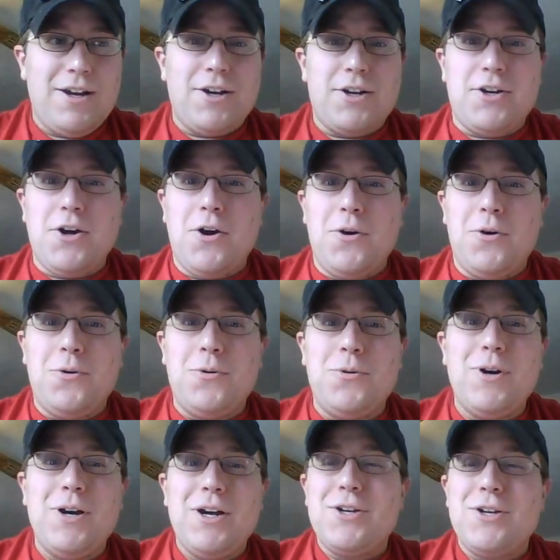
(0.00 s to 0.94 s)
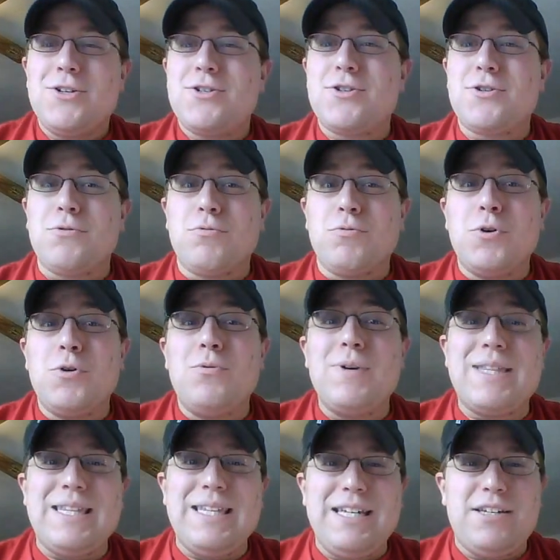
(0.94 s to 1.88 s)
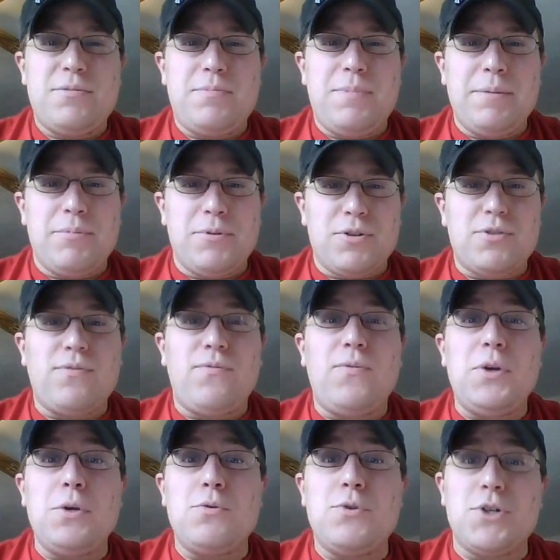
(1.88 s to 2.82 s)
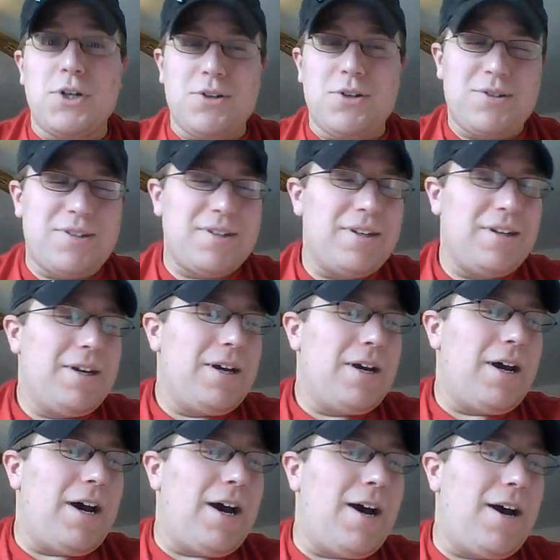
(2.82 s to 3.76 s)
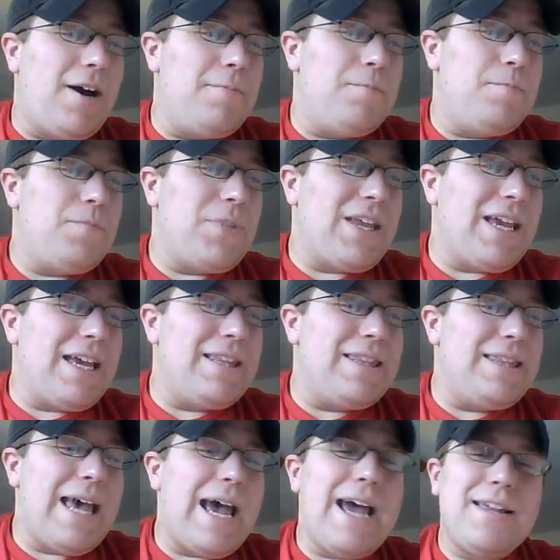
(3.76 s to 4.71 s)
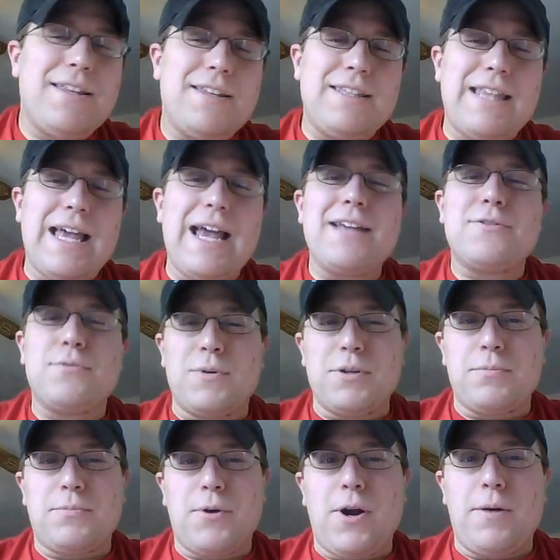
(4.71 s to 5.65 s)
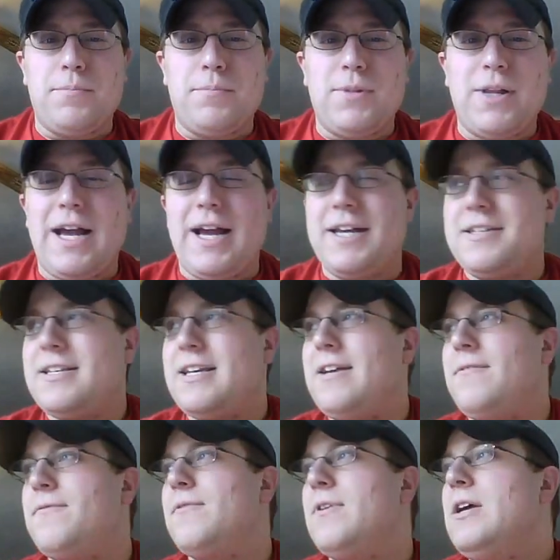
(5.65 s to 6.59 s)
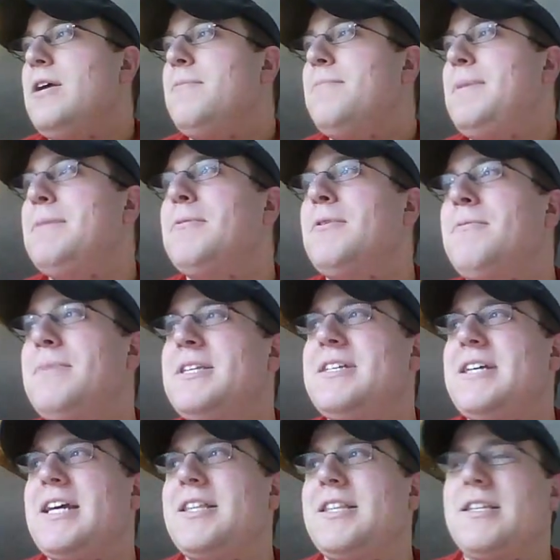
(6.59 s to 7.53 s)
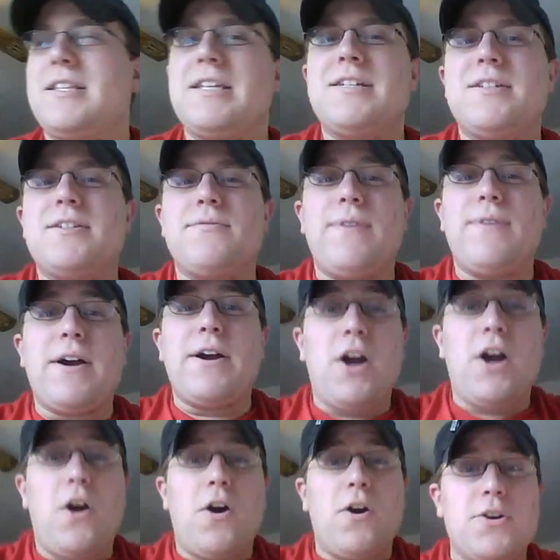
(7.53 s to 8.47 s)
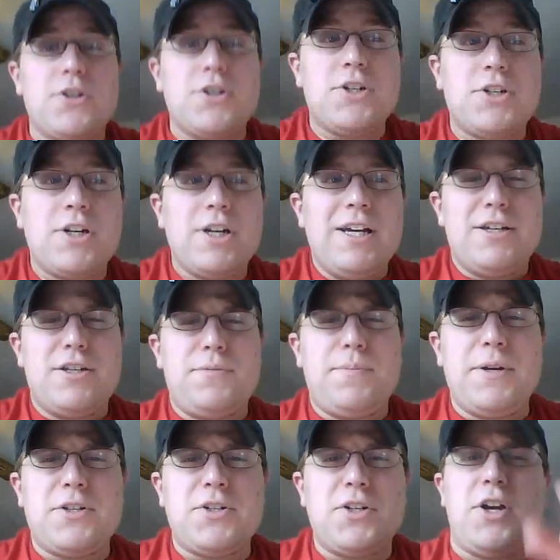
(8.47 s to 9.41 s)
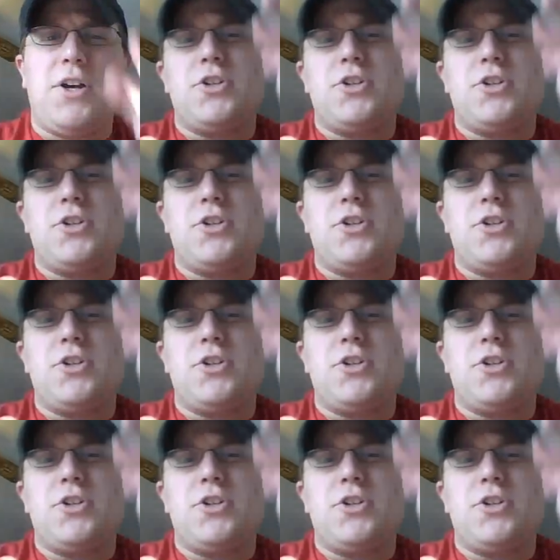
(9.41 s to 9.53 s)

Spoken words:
Go screw with these people's futures. And that's where the problem lies. If people have been saying that this is very harsh, especially on